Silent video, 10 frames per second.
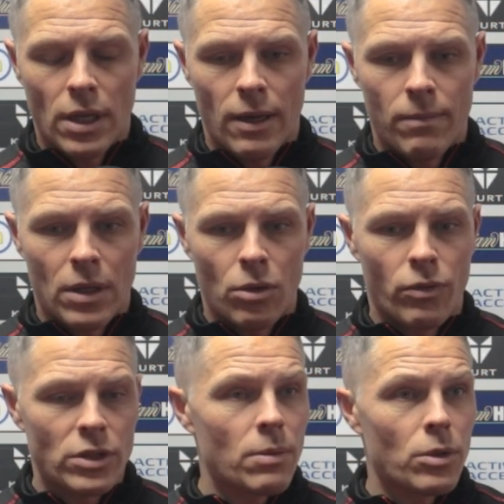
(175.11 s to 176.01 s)
And
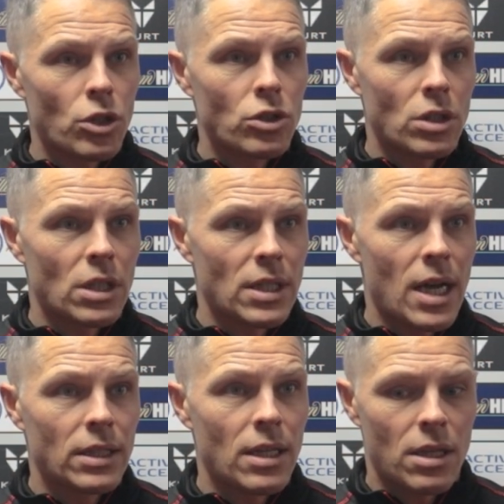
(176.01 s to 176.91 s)
obviously, we're judged on a
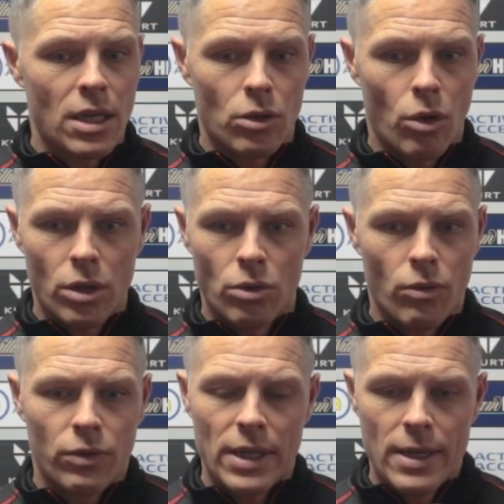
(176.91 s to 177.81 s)
Saturday at 3 o'clock. And
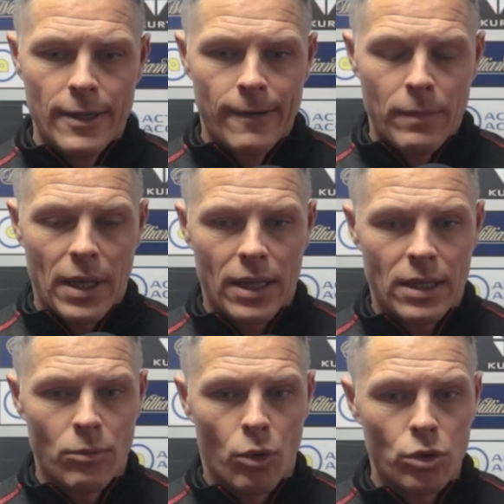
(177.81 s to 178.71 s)
hopefully,
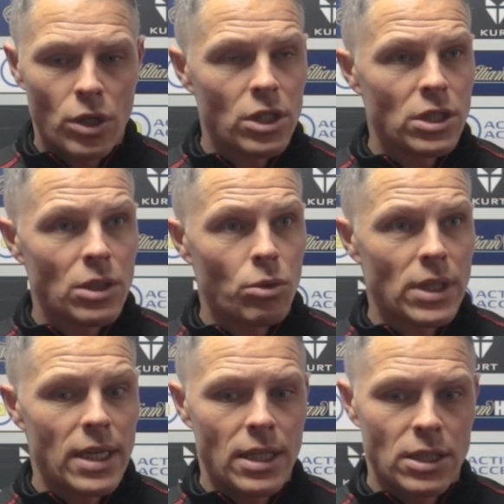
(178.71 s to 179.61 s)
tomorrow you can see
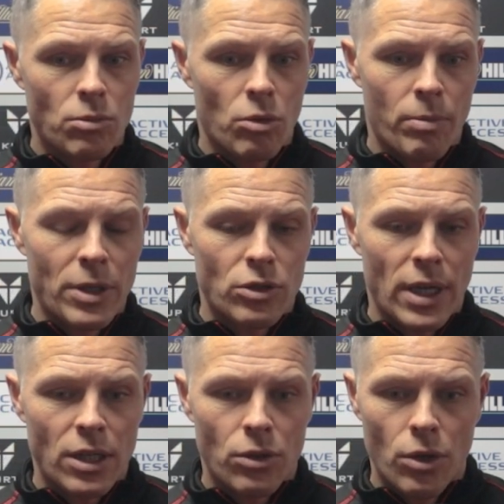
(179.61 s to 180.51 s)
those ideas and what we've been
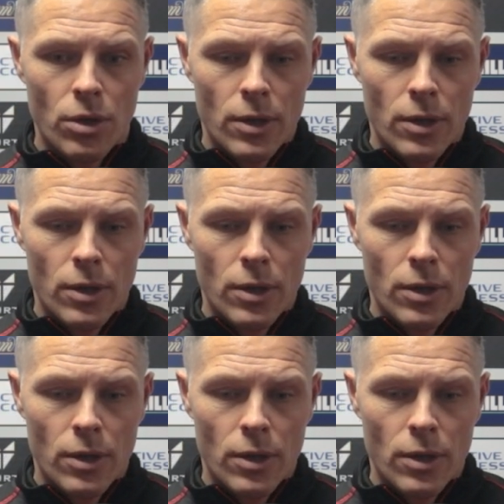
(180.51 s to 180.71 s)
trying to do.